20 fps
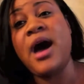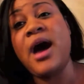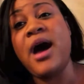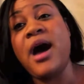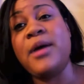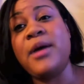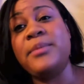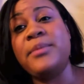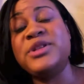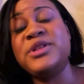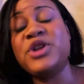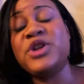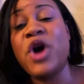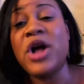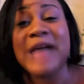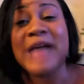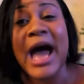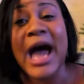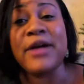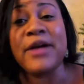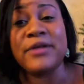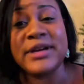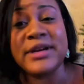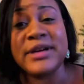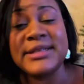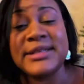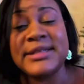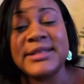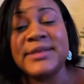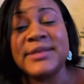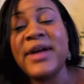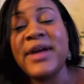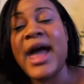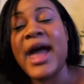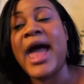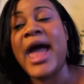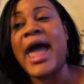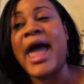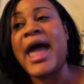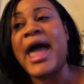It's called Iris,
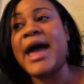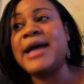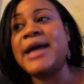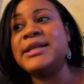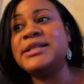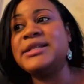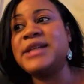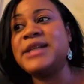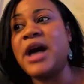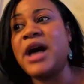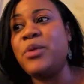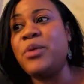and